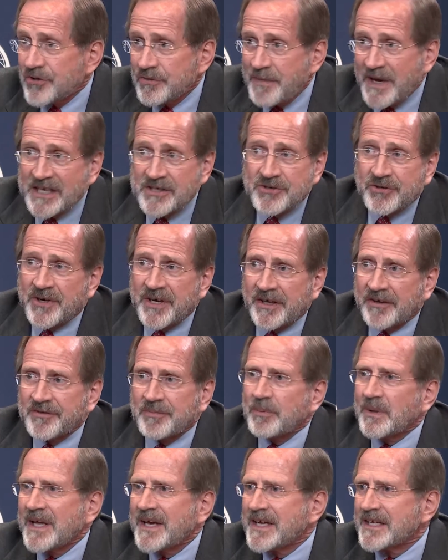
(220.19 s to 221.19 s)
2 major
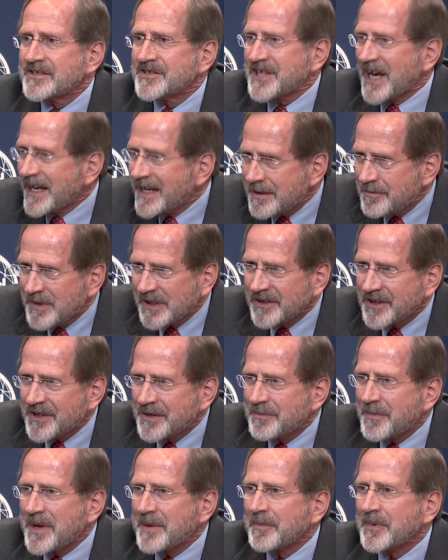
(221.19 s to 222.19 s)
health plans, 80
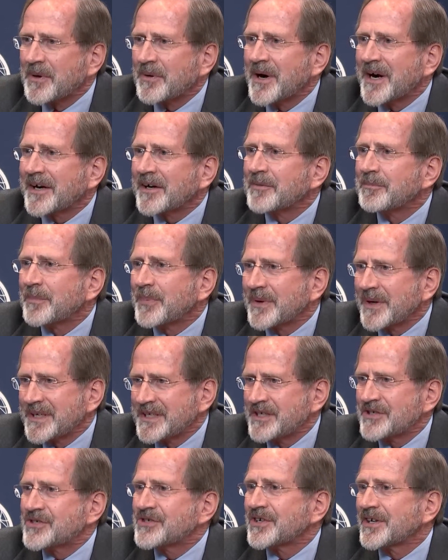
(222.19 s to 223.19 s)
million member record
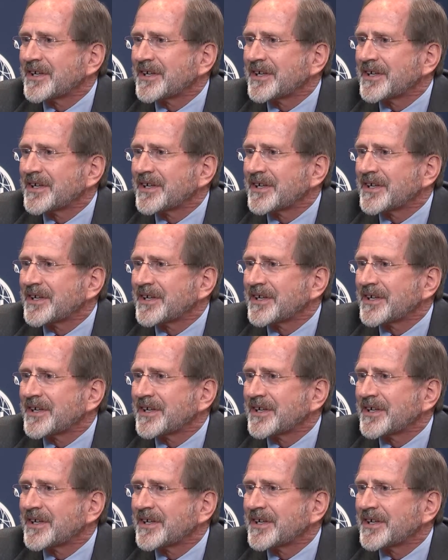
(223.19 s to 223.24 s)
breach,